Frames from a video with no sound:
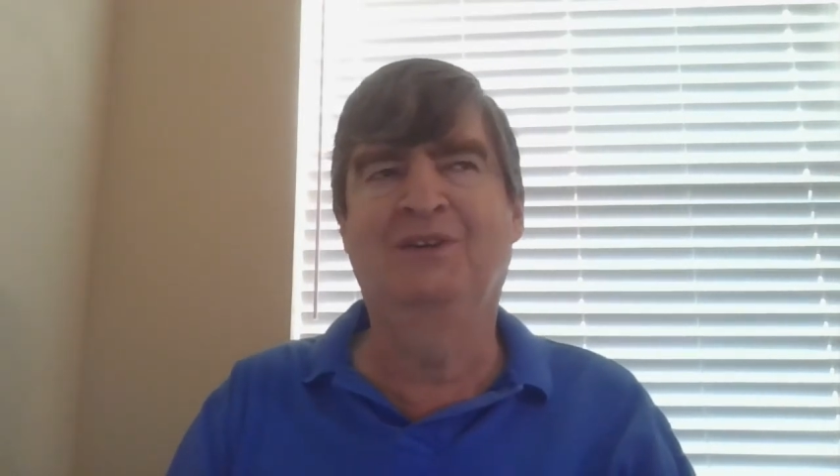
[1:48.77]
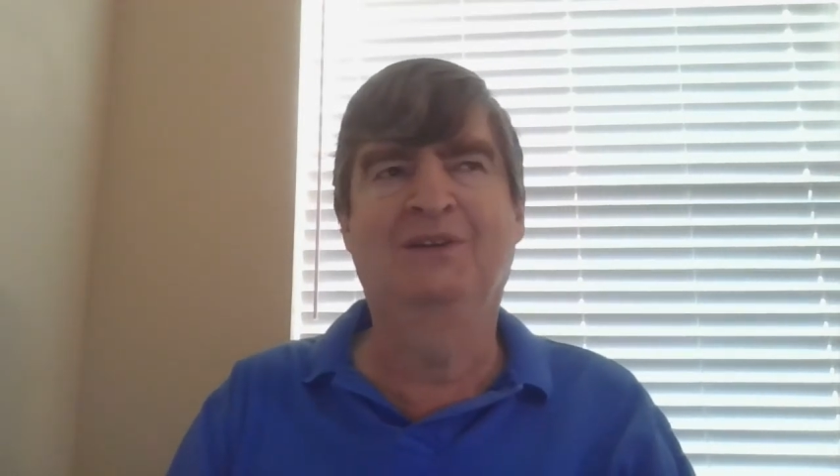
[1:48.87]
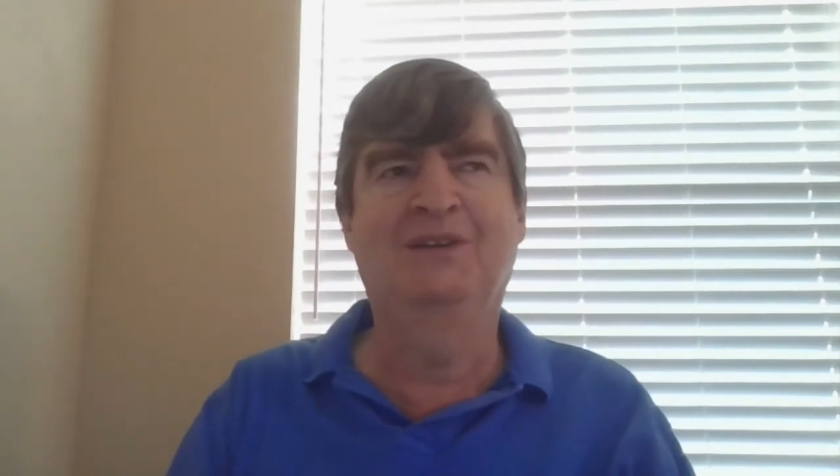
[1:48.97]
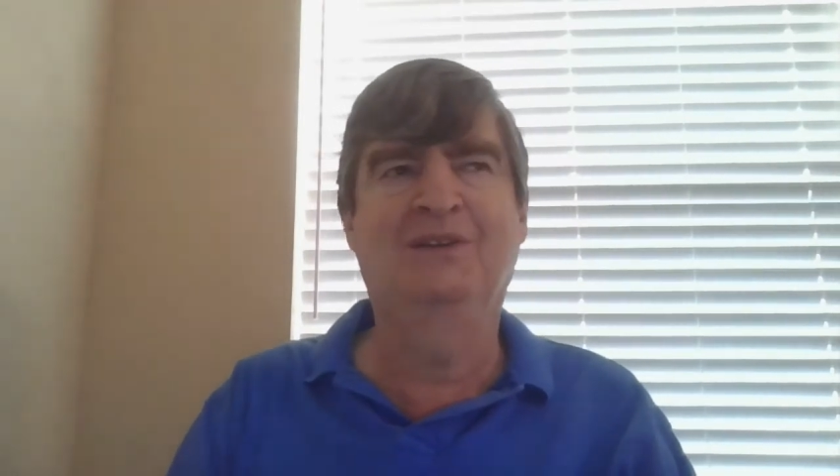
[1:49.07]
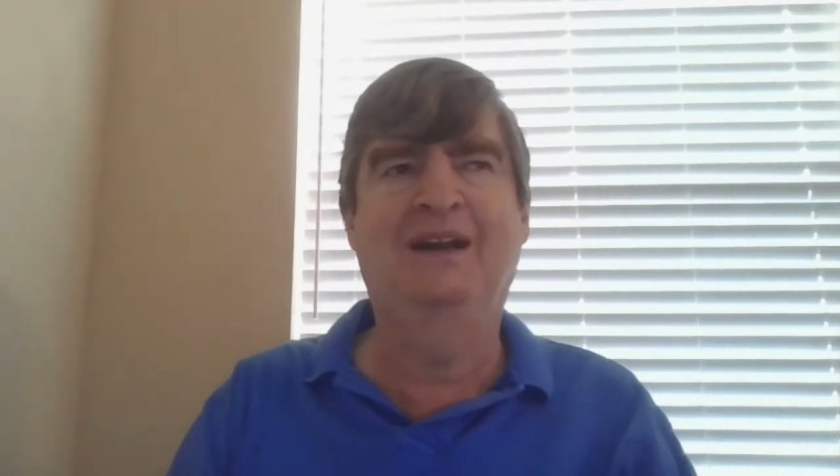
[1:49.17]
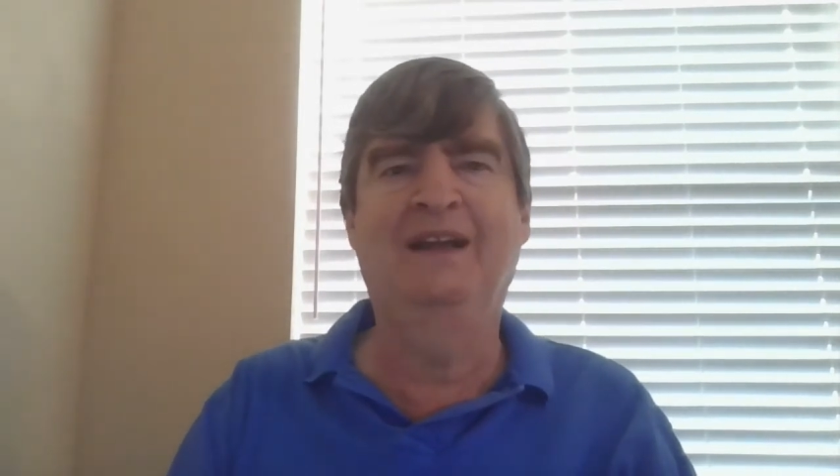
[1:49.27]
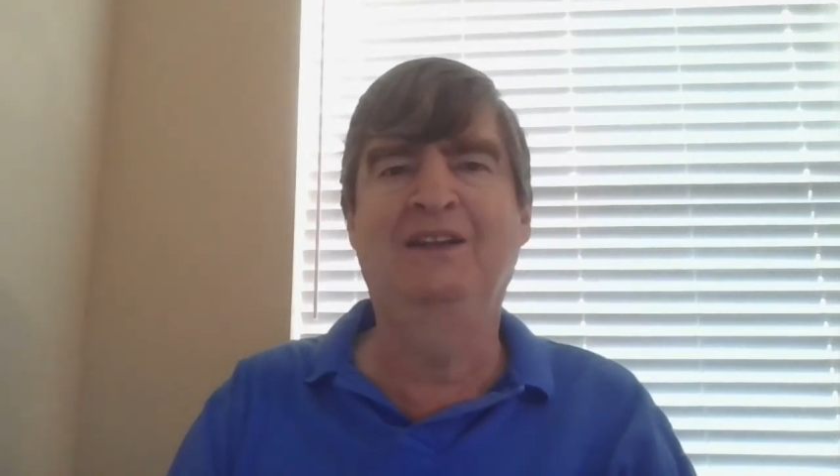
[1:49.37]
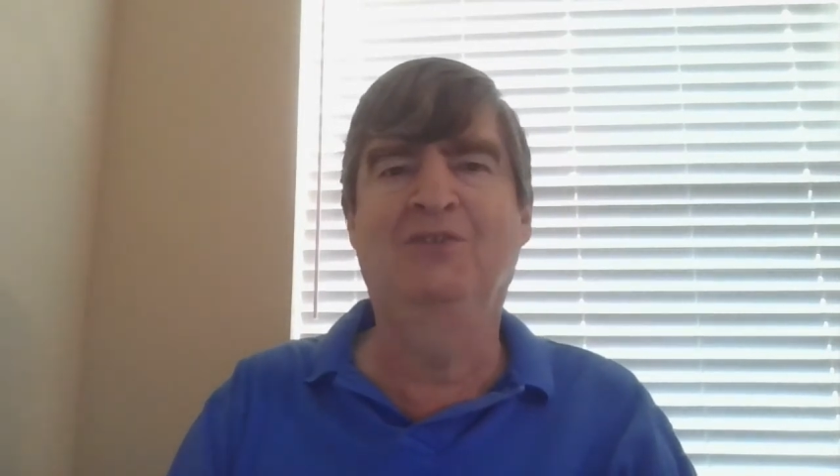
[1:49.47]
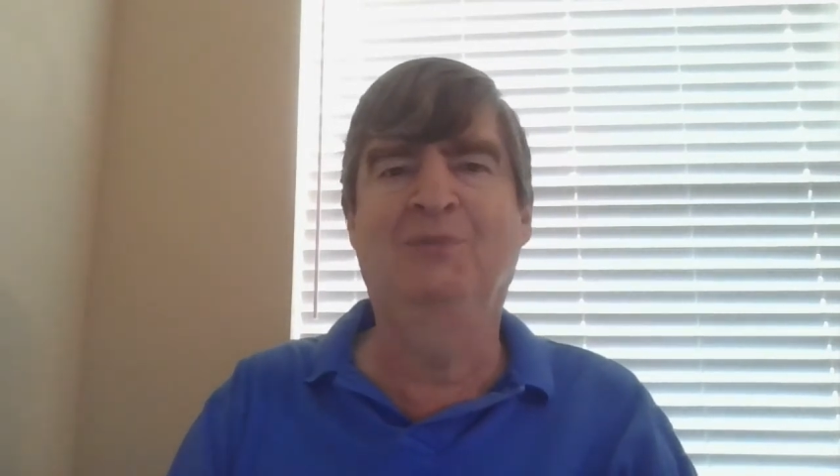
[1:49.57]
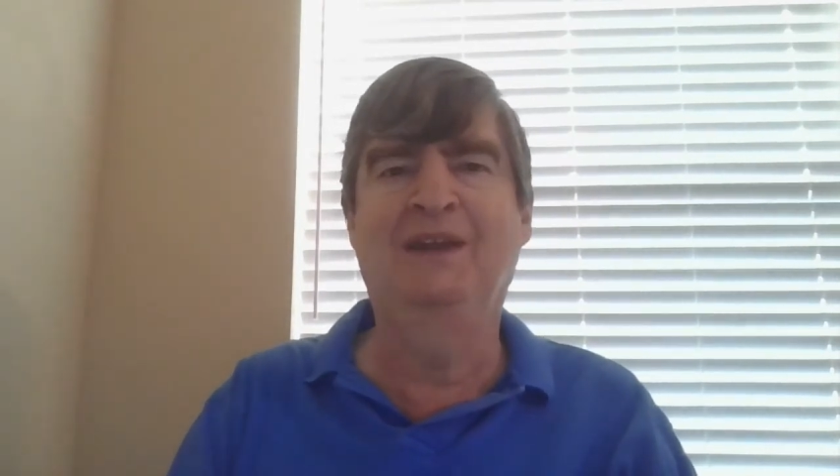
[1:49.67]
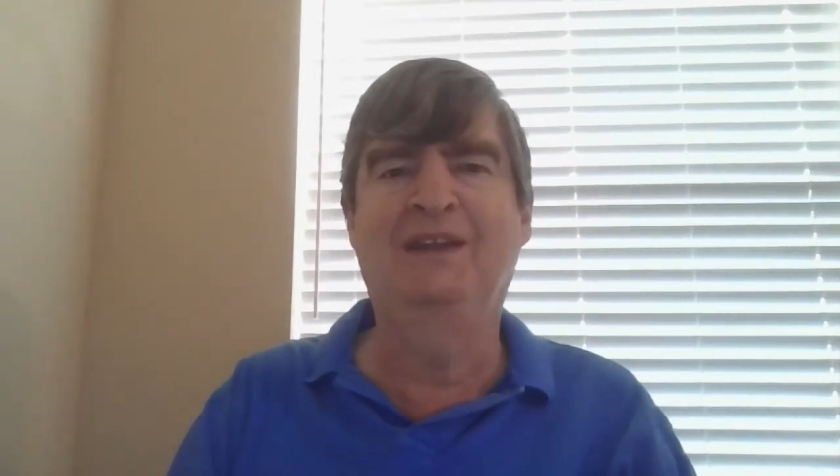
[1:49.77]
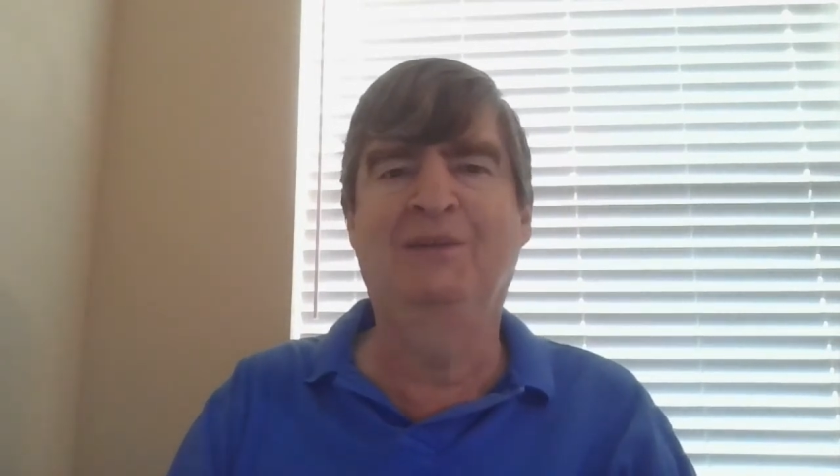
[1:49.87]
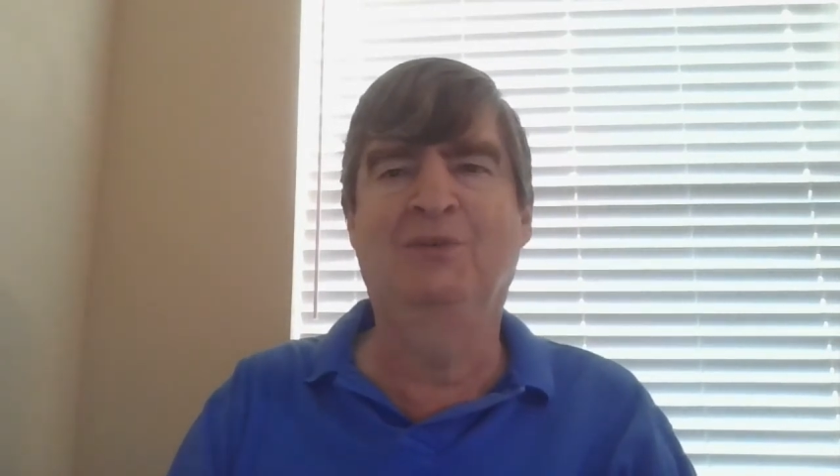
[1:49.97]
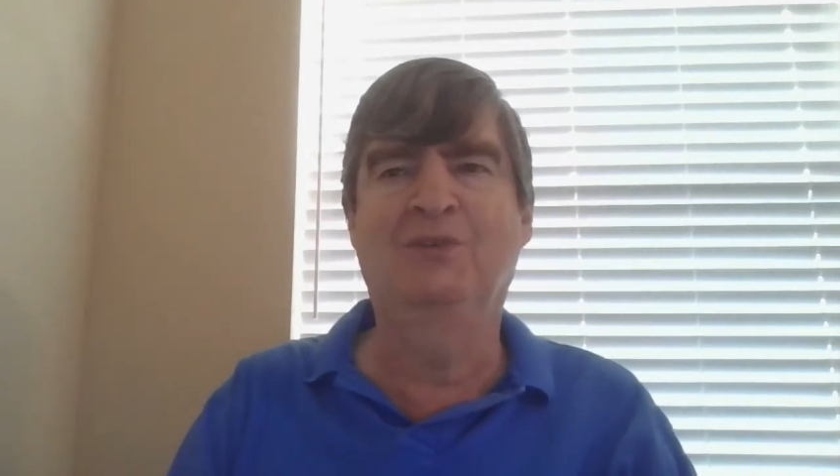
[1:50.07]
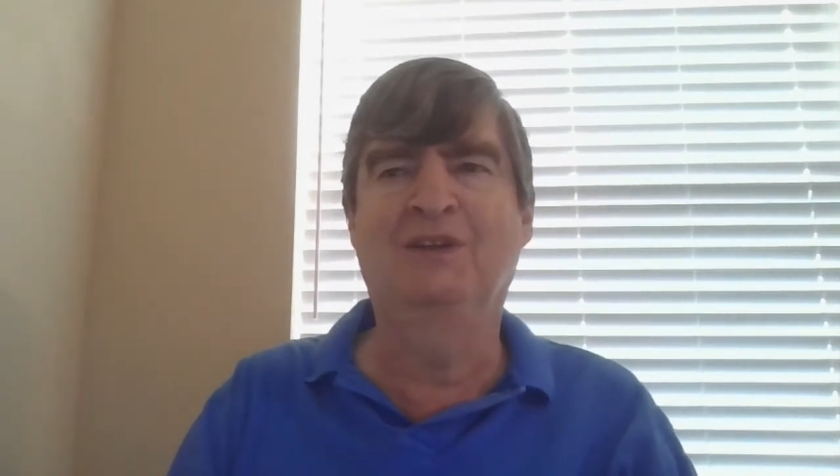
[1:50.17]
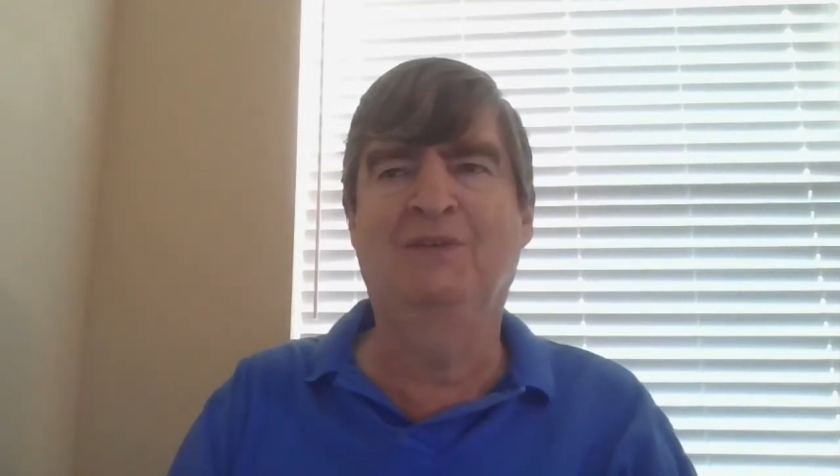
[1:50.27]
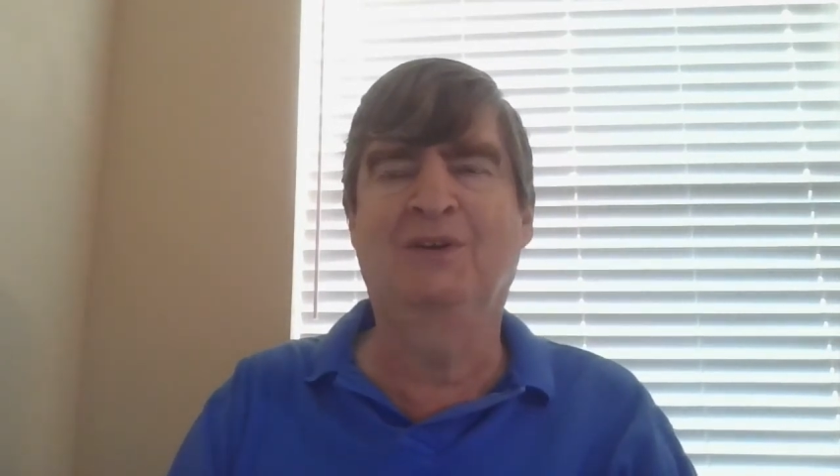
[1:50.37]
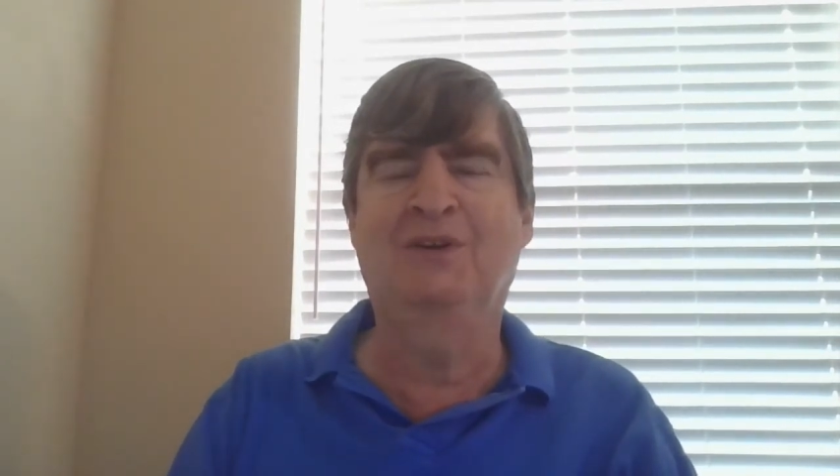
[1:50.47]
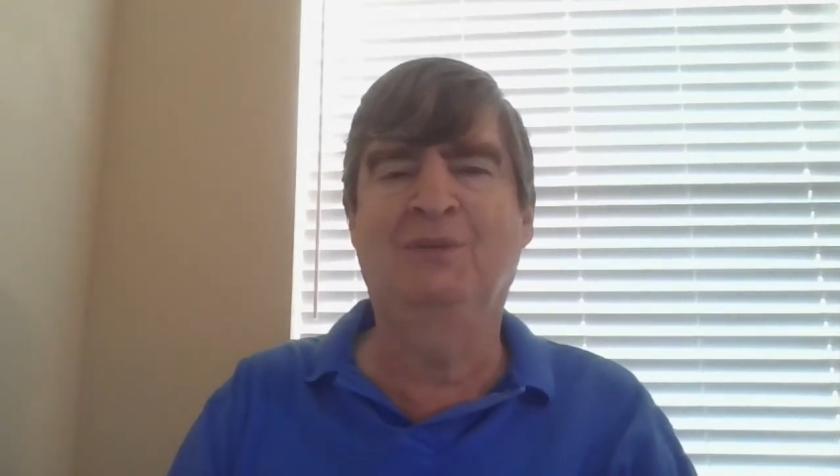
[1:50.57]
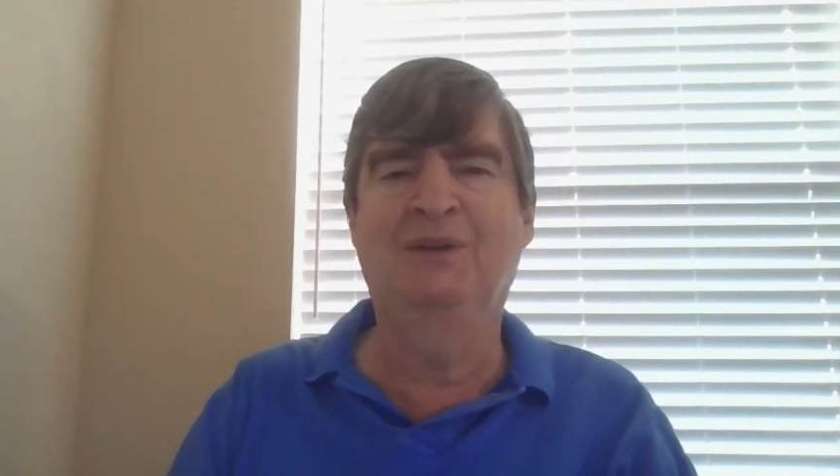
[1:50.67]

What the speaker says: the idea of making it more difficult.